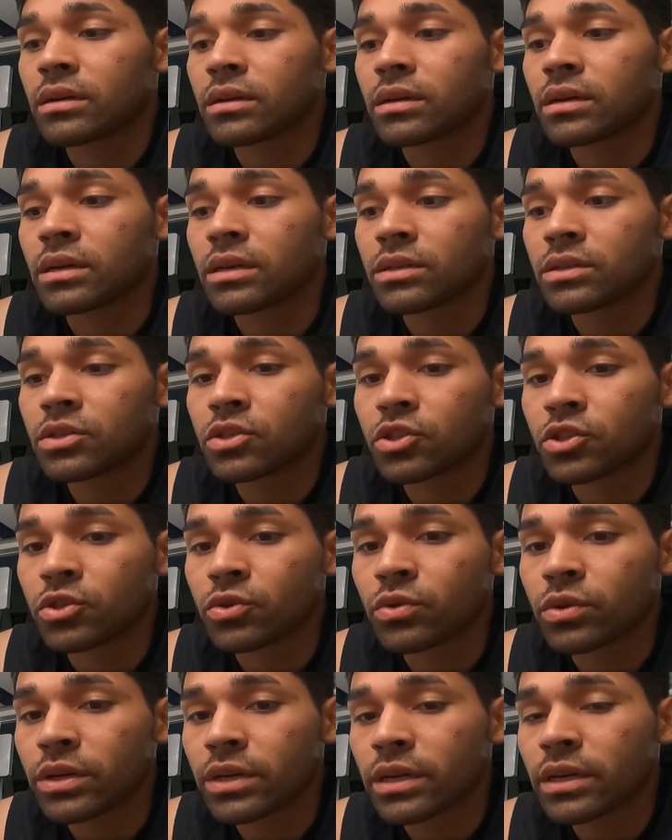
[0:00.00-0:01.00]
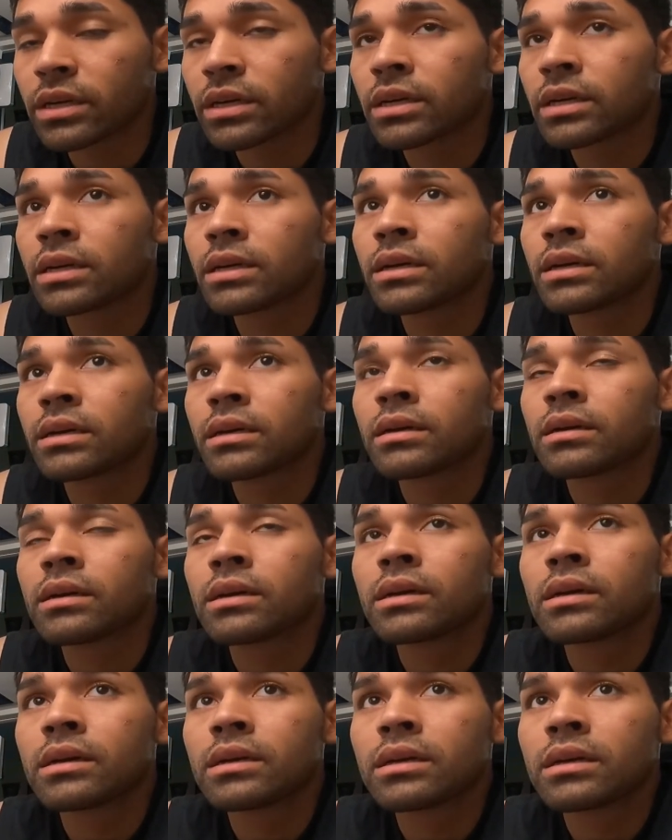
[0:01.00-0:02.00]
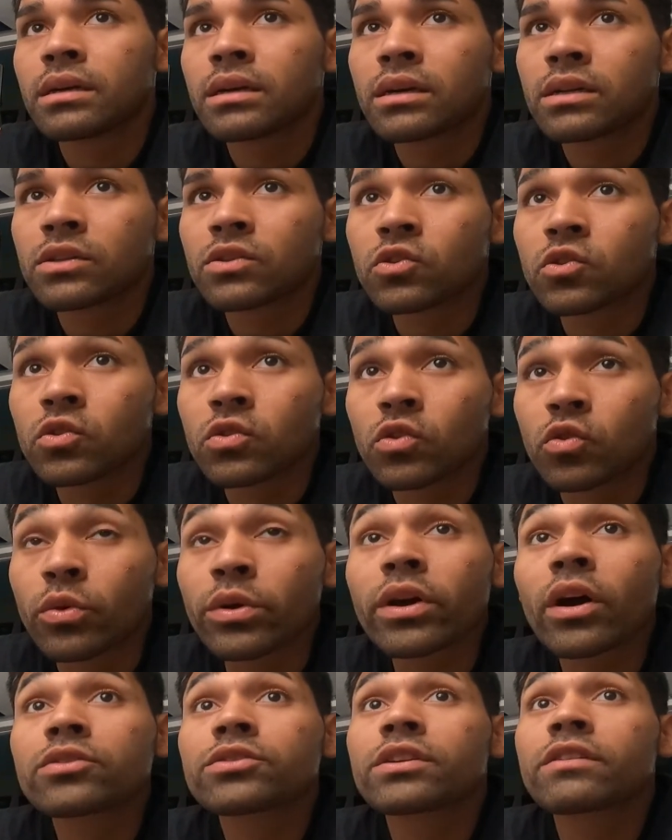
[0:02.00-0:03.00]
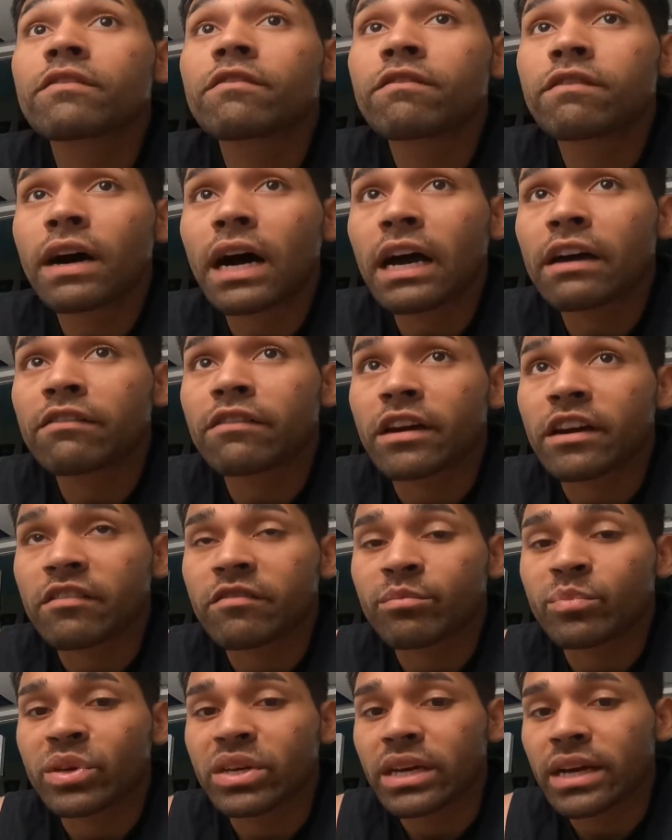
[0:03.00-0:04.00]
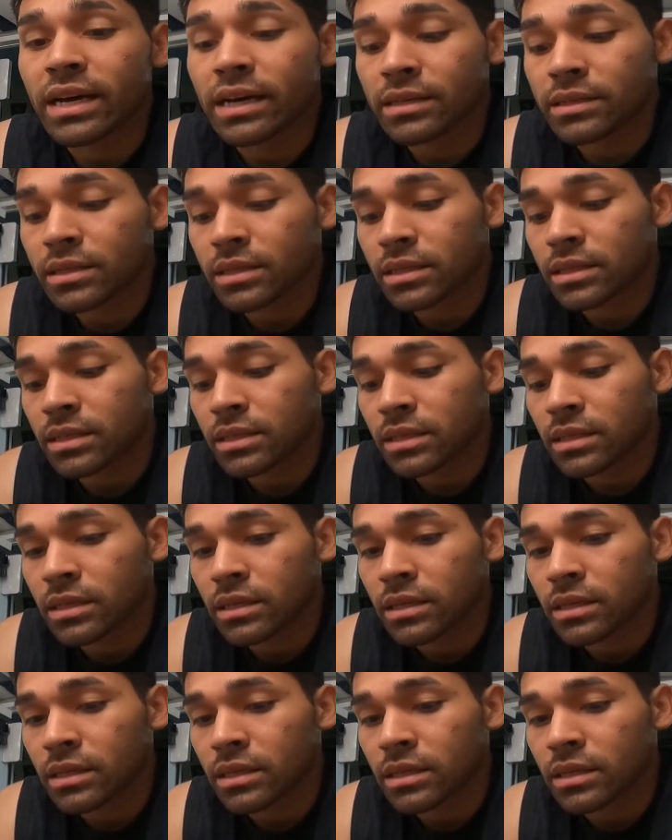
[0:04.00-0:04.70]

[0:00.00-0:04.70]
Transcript: it's shooting 305 FPS